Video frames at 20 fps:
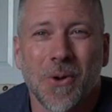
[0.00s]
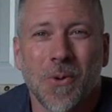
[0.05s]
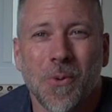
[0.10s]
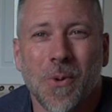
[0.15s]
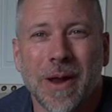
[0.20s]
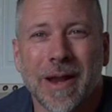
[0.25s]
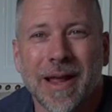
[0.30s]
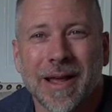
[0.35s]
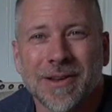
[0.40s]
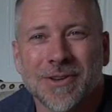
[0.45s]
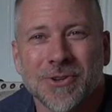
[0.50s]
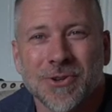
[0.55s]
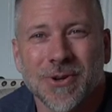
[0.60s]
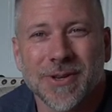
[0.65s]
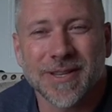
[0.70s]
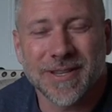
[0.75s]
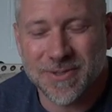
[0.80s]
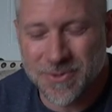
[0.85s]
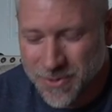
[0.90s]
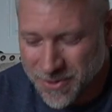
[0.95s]
why not
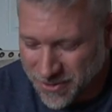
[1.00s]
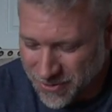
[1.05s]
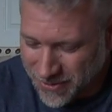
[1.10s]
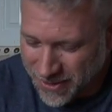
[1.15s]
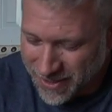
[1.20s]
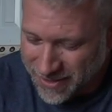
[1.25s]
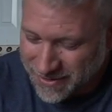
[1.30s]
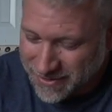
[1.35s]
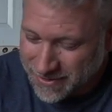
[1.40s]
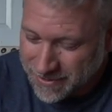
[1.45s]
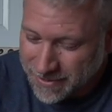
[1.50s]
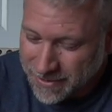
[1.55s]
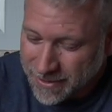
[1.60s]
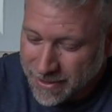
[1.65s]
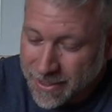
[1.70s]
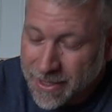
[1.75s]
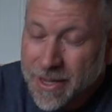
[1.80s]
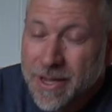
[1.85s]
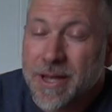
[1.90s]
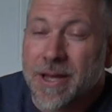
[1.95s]
enjoy this with you guys?
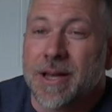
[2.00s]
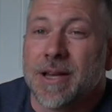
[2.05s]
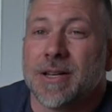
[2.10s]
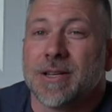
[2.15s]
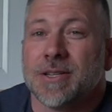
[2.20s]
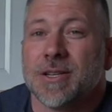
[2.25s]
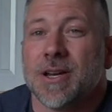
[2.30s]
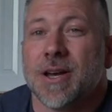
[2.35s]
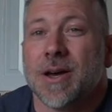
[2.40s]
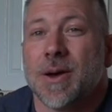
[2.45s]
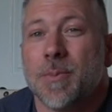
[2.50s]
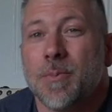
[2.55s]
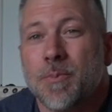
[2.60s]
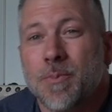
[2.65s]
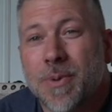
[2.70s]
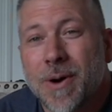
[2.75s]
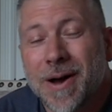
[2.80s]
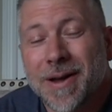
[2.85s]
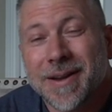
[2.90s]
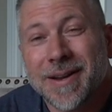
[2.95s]

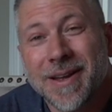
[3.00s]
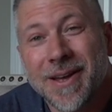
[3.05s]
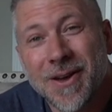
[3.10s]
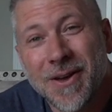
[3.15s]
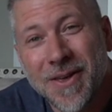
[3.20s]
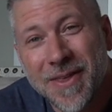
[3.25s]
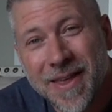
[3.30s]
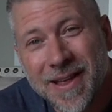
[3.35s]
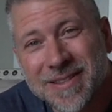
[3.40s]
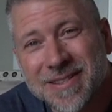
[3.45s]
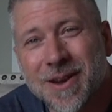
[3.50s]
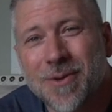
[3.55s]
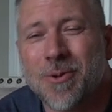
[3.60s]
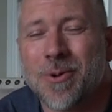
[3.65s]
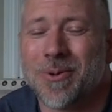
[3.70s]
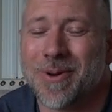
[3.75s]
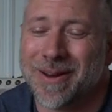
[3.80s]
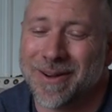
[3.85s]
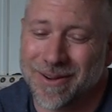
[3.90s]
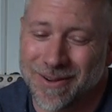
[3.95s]
But that's not
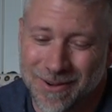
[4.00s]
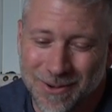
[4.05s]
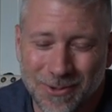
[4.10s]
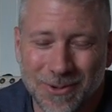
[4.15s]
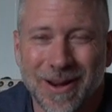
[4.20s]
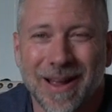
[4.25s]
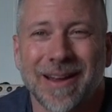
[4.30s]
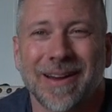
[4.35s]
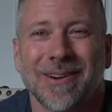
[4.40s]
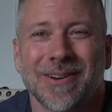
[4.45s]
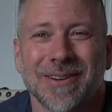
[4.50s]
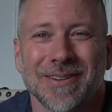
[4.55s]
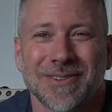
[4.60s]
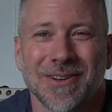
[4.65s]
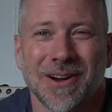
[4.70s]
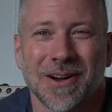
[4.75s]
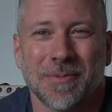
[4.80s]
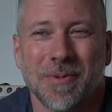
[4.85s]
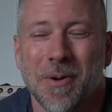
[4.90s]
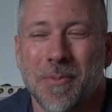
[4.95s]
what we're here. We're not here to
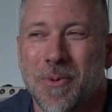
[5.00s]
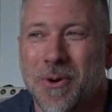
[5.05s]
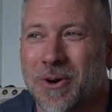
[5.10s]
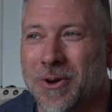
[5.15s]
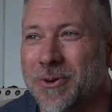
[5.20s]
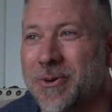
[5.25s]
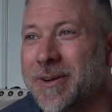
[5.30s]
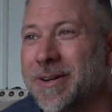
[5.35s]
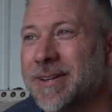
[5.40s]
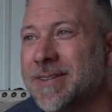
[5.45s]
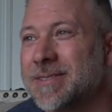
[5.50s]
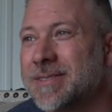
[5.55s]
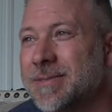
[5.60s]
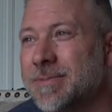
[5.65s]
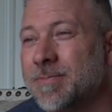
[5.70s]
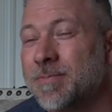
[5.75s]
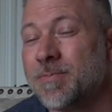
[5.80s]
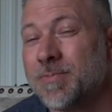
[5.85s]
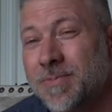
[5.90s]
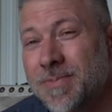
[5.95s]
talk about
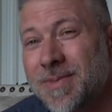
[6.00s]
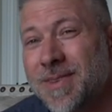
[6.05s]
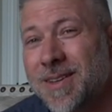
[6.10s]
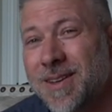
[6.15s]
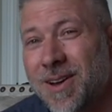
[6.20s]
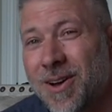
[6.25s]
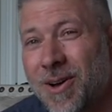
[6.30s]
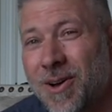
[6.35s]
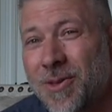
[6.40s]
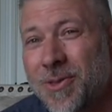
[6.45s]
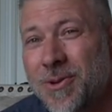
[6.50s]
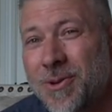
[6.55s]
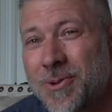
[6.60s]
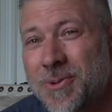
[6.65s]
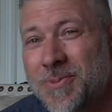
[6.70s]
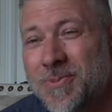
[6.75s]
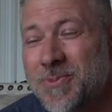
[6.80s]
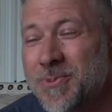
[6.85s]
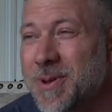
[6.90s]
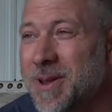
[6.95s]
margaritas.
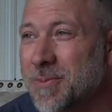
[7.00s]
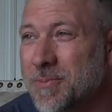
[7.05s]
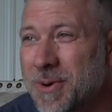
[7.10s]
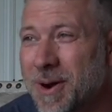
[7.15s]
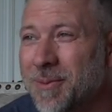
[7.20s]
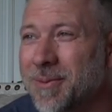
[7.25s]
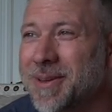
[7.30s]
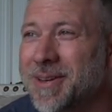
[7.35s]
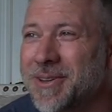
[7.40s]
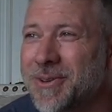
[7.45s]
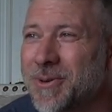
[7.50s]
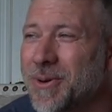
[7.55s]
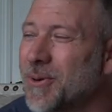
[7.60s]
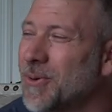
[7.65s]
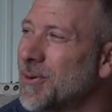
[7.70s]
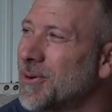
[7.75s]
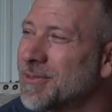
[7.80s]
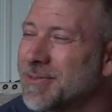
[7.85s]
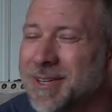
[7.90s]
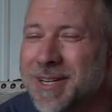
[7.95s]
Although we could probably do a
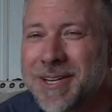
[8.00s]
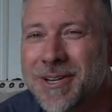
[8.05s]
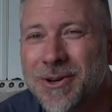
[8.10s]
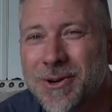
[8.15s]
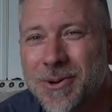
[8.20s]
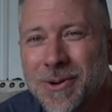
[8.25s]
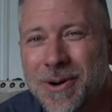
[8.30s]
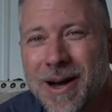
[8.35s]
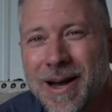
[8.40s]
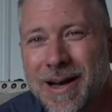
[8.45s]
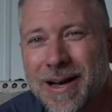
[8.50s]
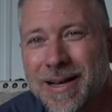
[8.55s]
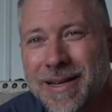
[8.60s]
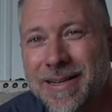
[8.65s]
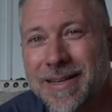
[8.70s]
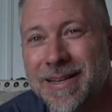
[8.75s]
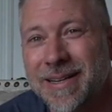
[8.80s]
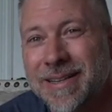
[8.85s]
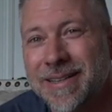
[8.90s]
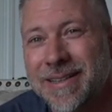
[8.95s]
whole video
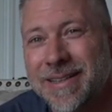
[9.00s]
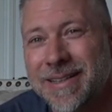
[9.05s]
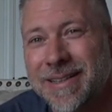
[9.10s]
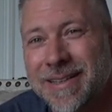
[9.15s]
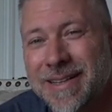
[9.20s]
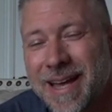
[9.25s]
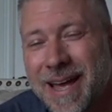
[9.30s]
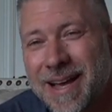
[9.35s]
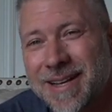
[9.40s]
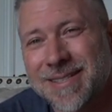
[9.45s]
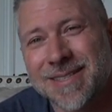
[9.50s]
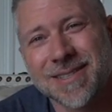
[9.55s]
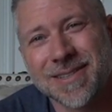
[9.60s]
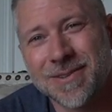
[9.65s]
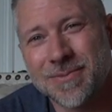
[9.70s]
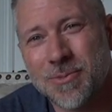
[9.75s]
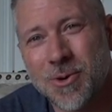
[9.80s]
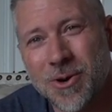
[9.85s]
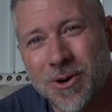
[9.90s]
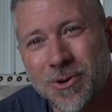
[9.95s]
on
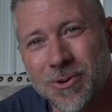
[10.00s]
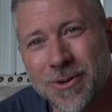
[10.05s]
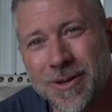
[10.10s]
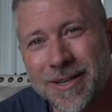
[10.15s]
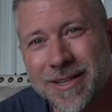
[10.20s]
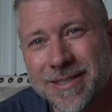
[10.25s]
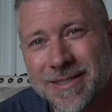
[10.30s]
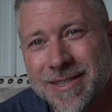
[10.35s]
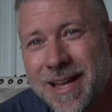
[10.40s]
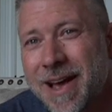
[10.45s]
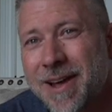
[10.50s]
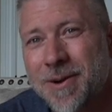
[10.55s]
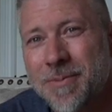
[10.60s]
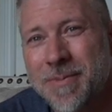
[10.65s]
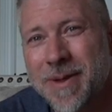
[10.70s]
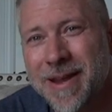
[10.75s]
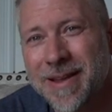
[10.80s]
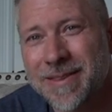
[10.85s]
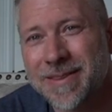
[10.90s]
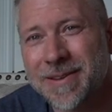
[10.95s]
excellent margaritas, how to
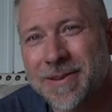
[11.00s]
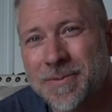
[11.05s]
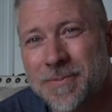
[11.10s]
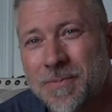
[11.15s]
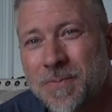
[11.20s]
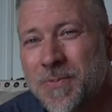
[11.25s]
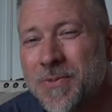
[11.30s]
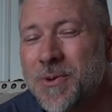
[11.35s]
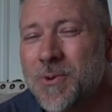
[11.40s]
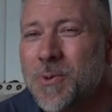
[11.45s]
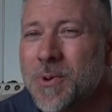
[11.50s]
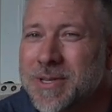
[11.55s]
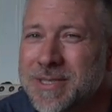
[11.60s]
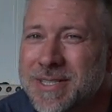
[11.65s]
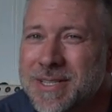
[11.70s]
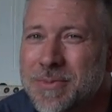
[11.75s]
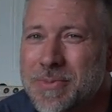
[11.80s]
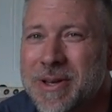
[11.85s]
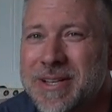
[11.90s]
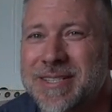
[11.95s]
make them,
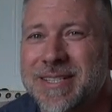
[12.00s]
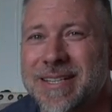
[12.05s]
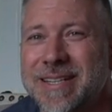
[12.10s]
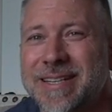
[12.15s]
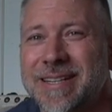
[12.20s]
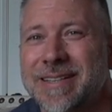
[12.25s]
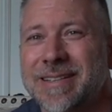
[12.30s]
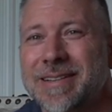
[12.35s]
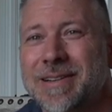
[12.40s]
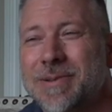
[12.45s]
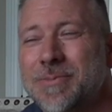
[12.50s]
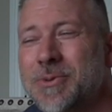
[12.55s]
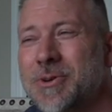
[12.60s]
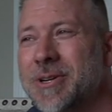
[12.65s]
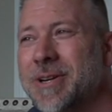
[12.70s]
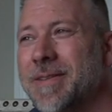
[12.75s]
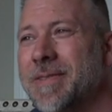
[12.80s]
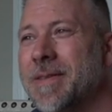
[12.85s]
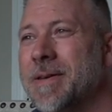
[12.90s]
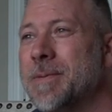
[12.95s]
what's the best tequila to
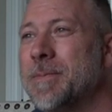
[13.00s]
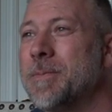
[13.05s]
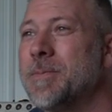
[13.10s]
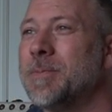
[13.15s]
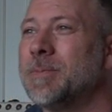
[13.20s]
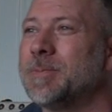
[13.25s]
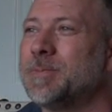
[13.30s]
put in them,